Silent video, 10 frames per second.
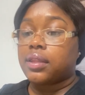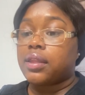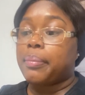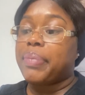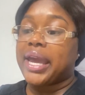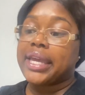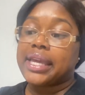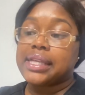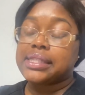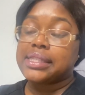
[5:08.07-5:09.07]
the
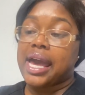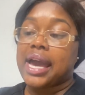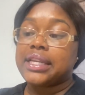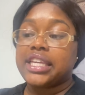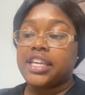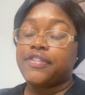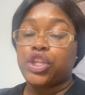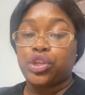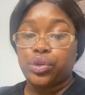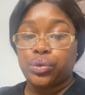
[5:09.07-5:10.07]
bank is not
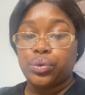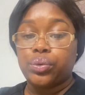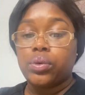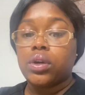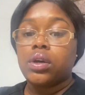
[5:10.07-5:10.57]
giving you